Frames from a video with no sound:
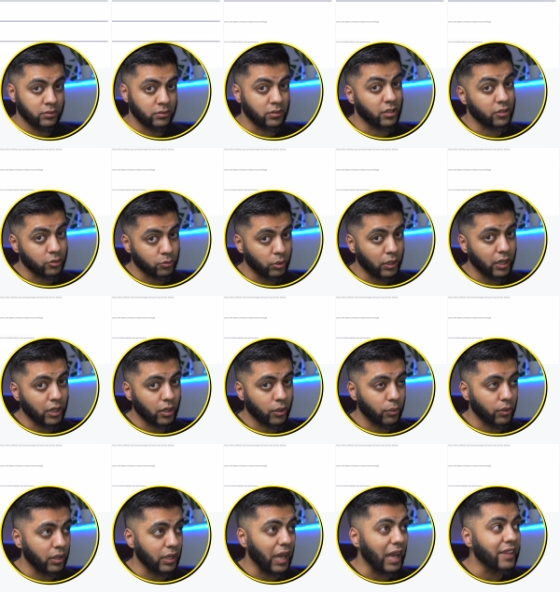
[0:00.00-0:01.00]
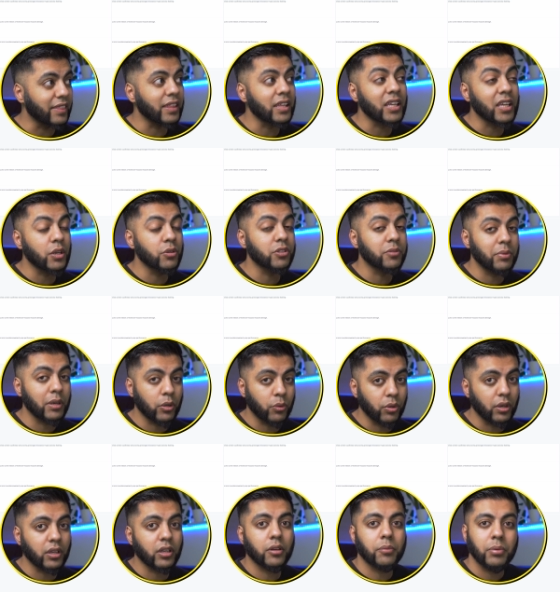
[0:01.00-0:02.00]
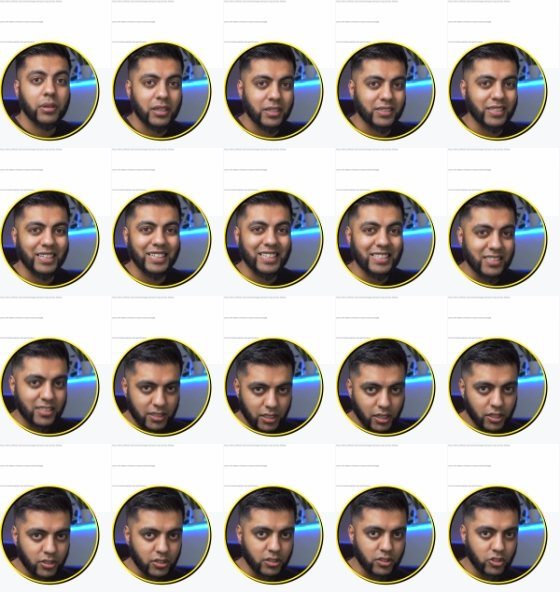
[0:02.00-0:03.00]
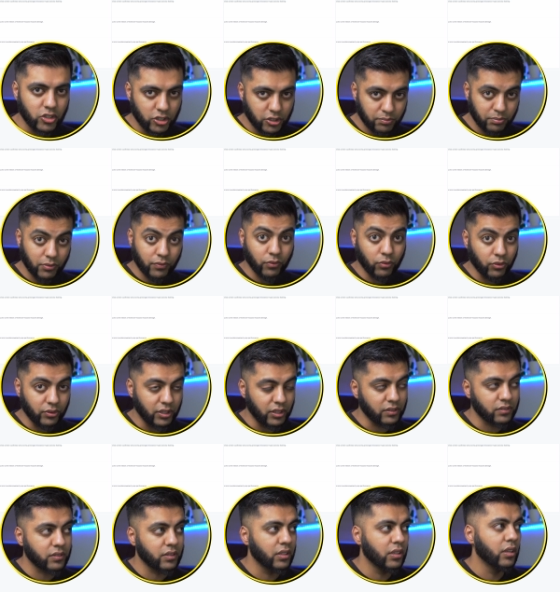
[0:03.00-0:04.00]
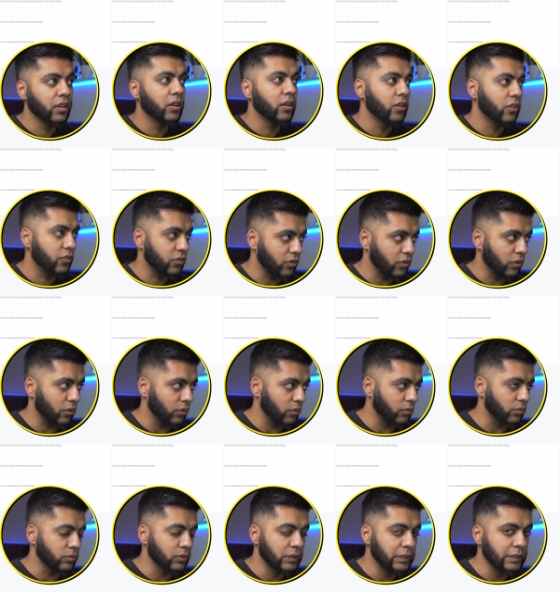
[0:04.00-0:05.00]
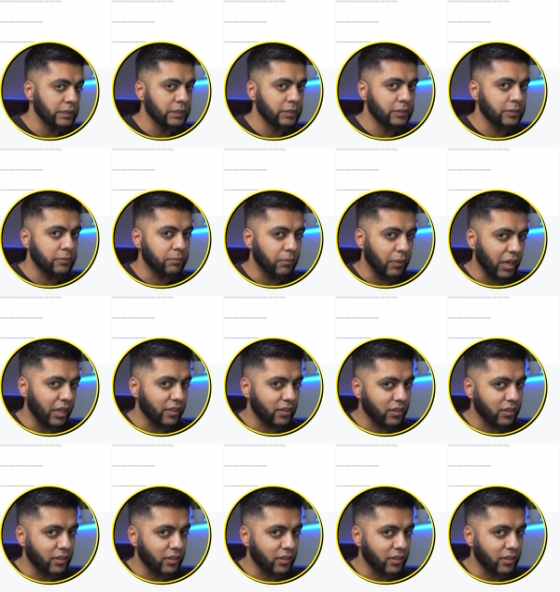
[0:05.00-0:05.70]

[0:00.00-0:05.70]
That was quite quick. I think it was a bit quicker because I did search it just before this. So I